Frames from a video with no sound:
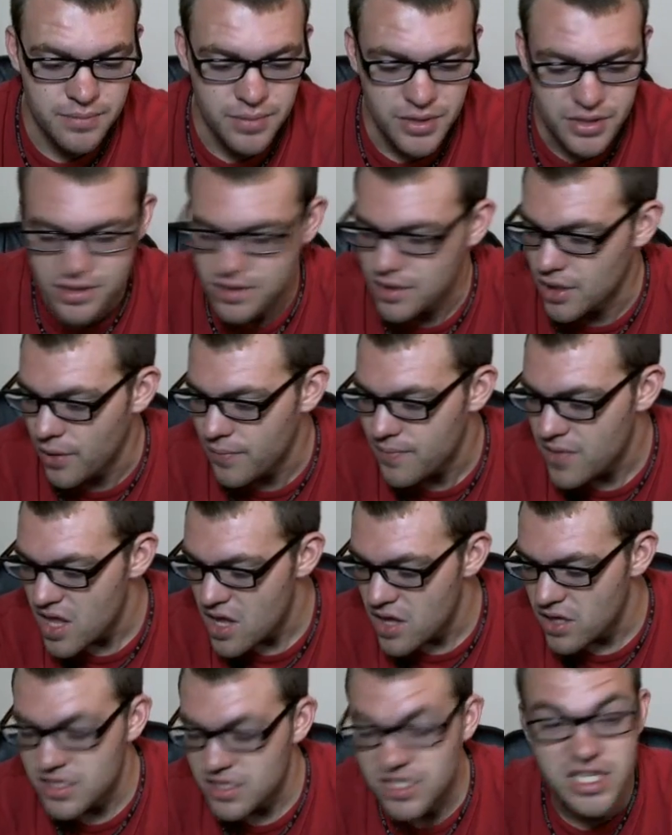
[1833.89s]
But so
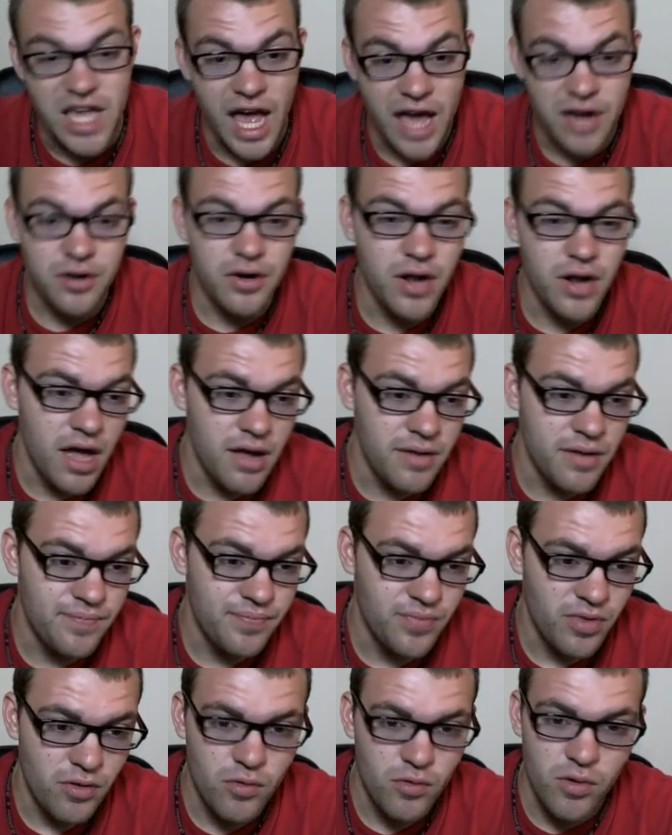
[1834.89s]
Saturday,
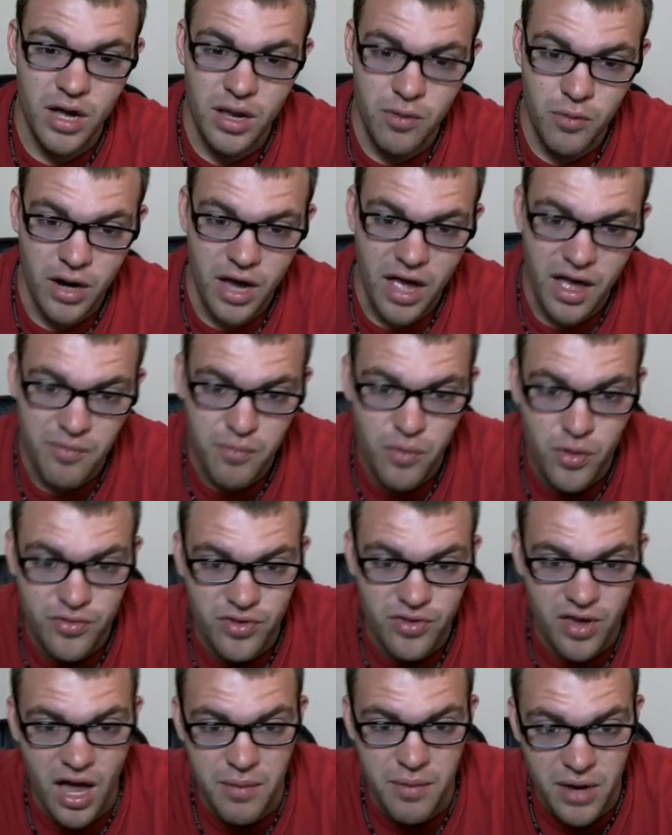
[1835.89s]
when I have more
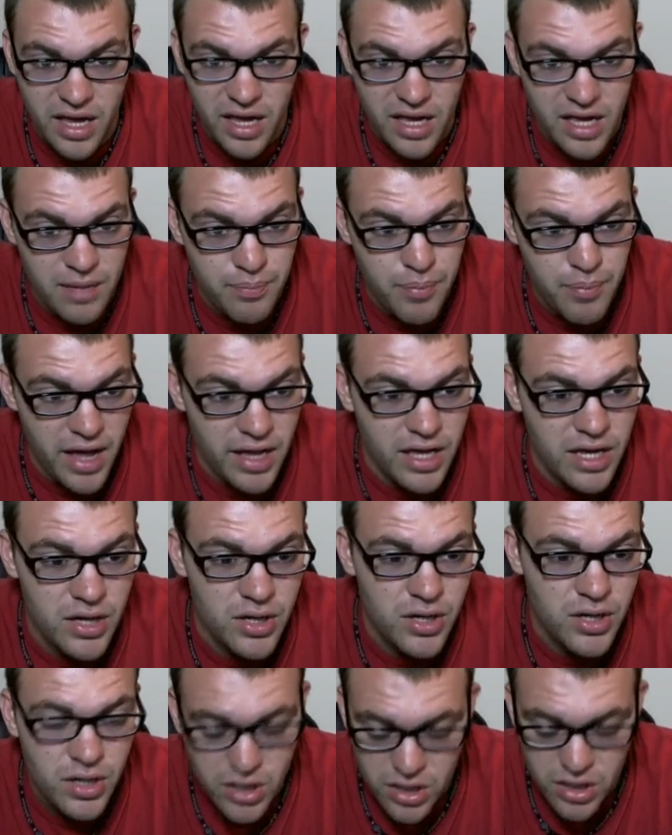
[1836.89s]
time and I get back
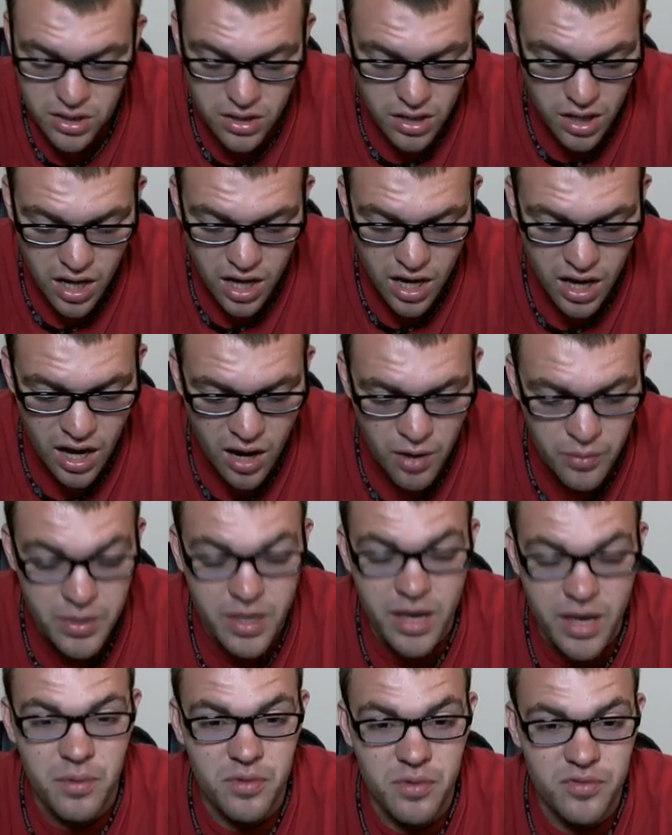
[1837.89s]
here, I'll
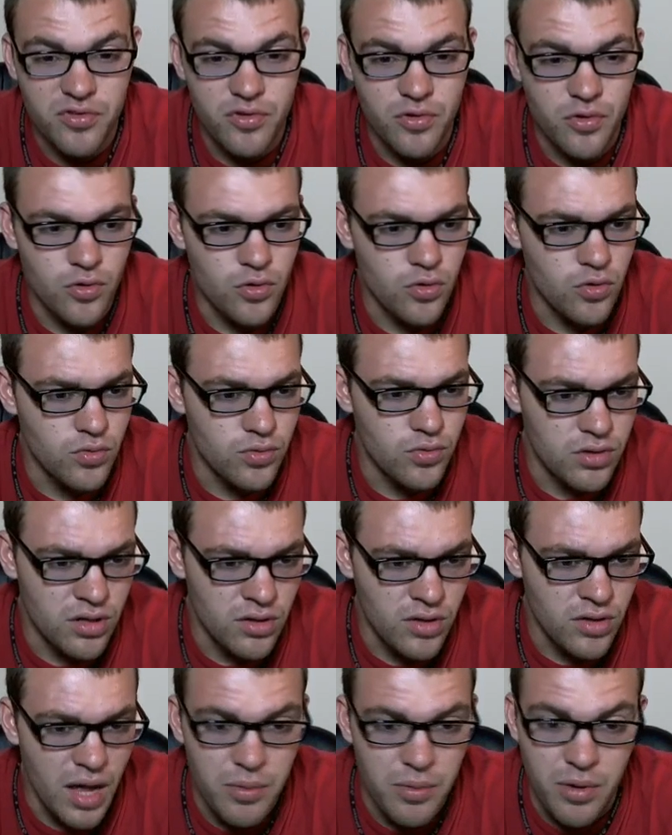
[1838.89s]
be able to
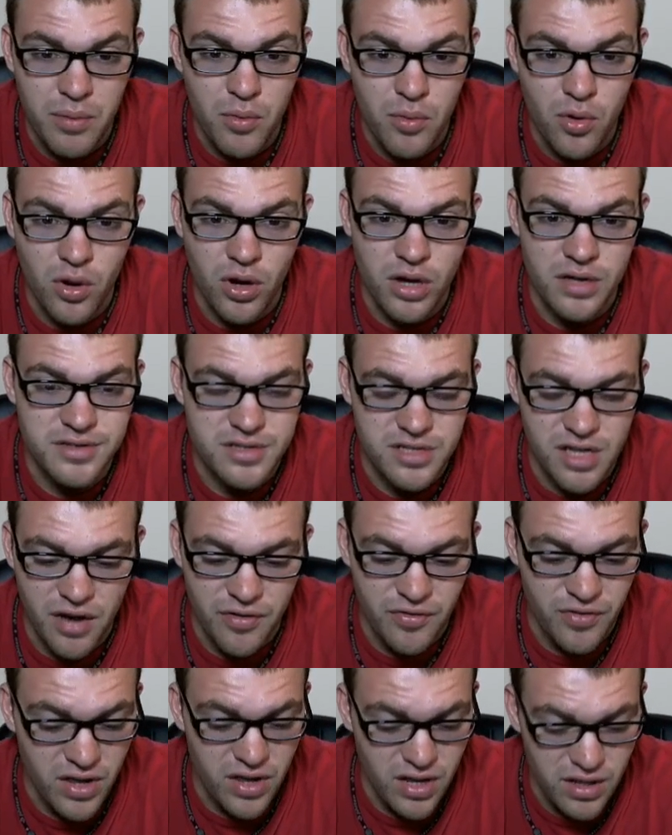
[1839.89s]
elaborate more on
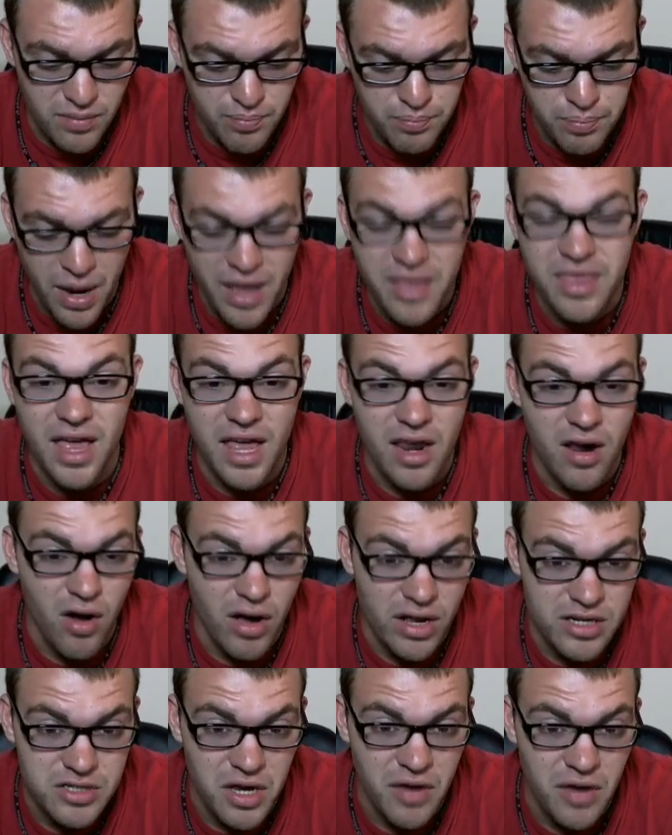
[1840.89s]
stuff, and by then
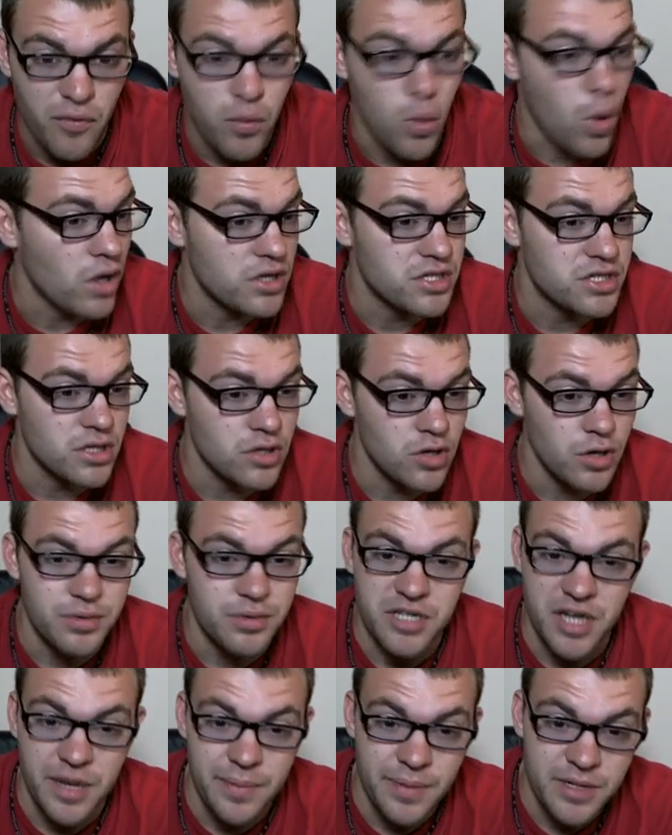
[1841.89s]
I'll actually have watched the Global
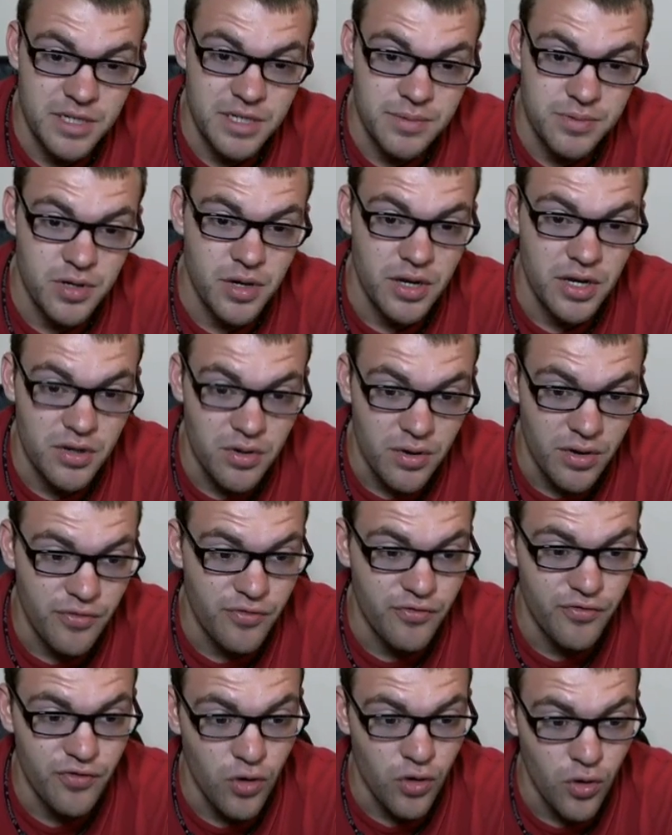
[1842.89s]
Championship, so I can do a
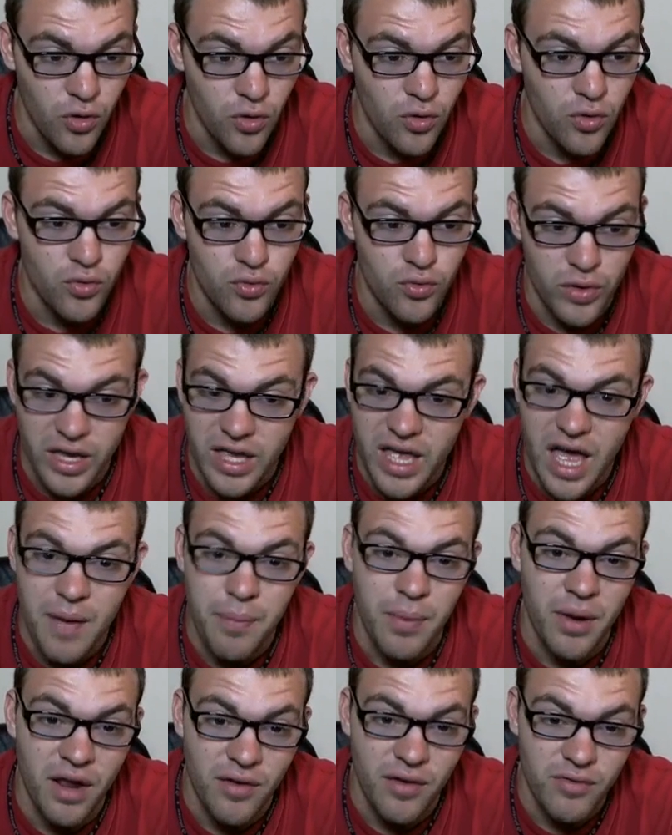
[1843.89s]
full
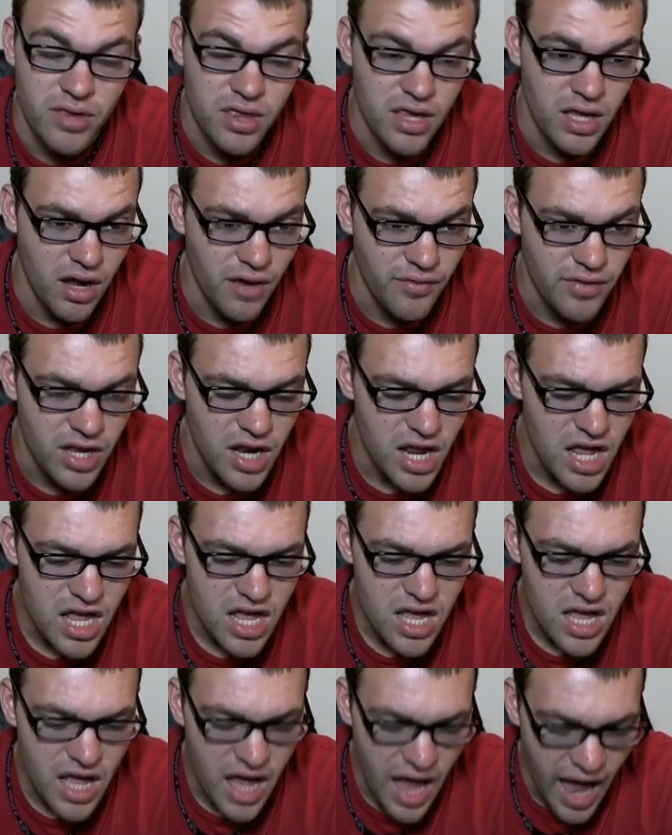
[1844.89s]
recap on everything of it,
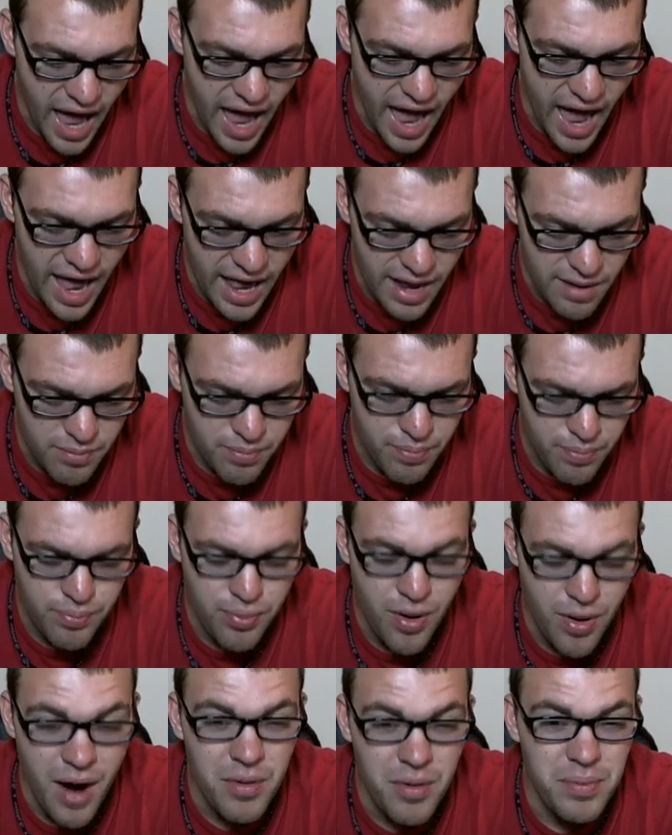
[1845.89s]
and
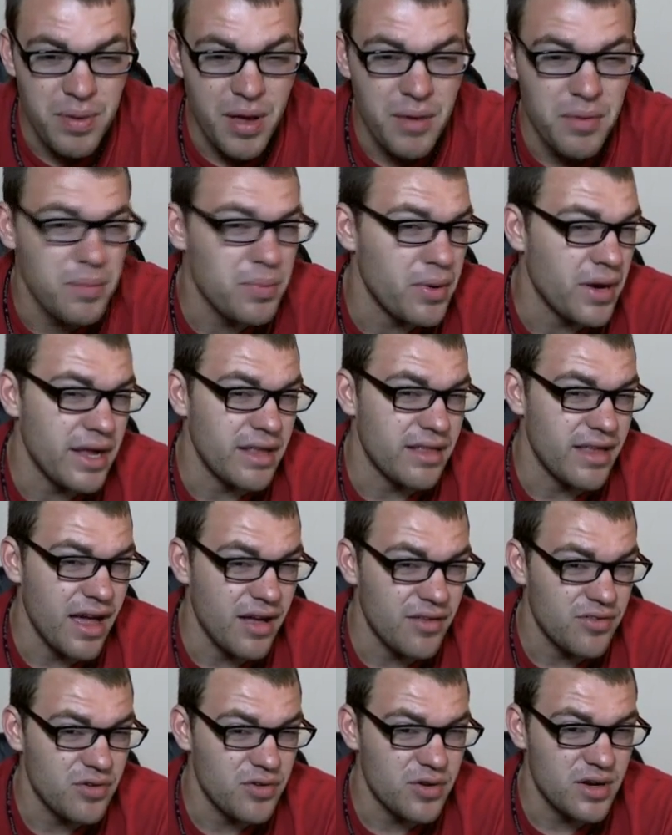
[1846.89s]
probably be able to break it
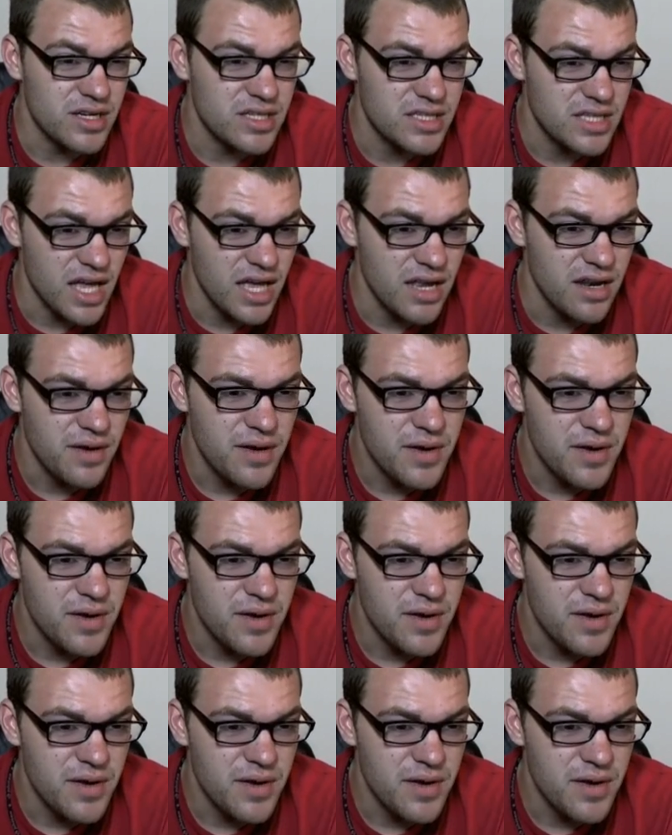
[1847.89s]
down to an extent.